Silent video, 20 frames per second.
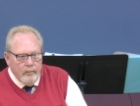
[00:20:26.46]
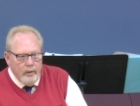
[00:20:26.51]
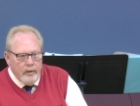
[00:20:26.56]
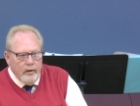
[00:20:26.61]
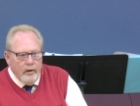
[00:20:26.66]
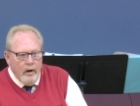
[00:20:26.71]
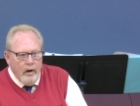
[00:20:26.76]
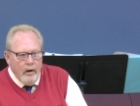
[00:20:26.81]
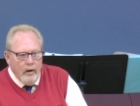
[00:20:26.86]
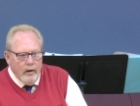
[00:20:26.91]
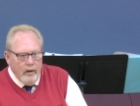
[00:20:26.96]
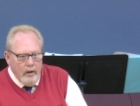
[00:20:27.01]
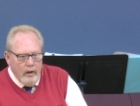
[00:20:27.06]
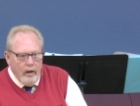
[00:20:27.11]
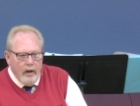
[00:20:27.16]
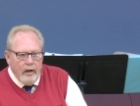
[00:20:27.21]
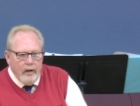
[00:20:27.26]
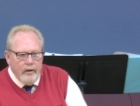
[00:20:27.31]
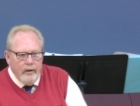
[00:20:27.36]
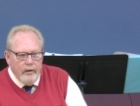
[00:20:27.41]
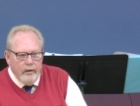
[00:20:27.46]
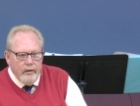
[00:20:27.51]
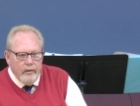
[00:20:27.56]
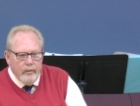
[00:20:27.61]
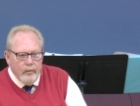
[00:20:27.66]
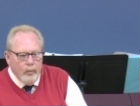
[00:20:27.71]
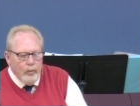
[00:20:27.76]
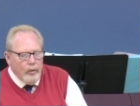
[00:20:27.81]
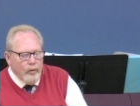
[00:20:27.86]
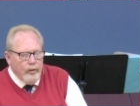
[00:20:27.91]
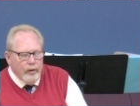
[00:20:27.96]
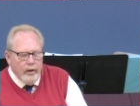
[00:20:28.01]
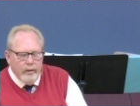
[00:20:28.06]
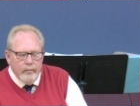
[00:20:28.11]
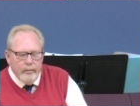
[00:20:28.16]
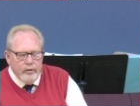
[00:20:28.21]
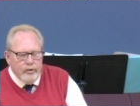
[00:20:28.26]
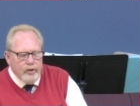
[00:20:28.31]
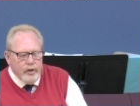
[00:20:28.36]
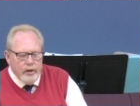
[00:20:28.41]
But our God will
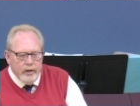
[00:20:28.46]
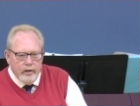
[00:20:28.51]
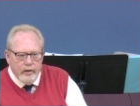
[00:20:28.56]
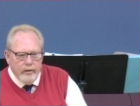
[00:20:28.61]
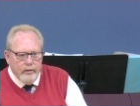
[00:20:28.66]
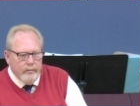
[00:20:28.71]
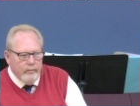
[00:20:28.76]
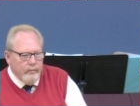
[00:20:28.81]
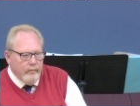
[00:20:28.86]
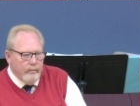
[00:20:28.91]
not be shaken.